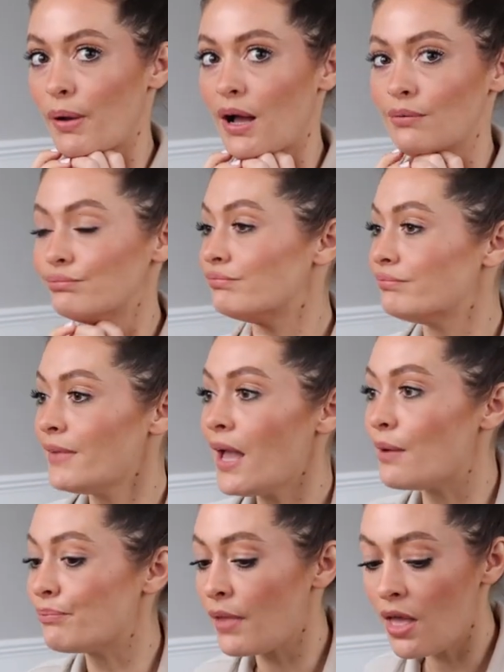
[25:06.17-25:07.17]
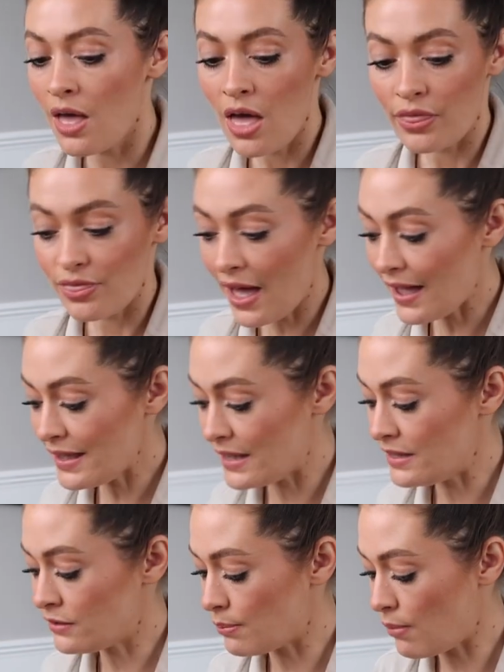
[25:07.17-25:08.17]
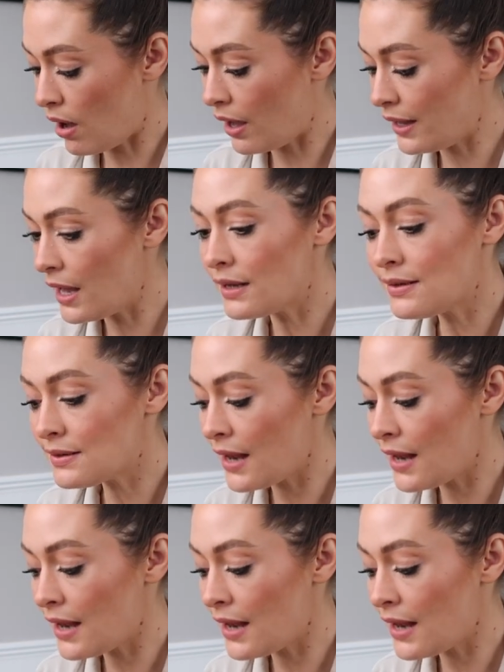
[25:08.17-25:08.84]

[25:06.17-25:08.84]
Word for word: But yeah, that is my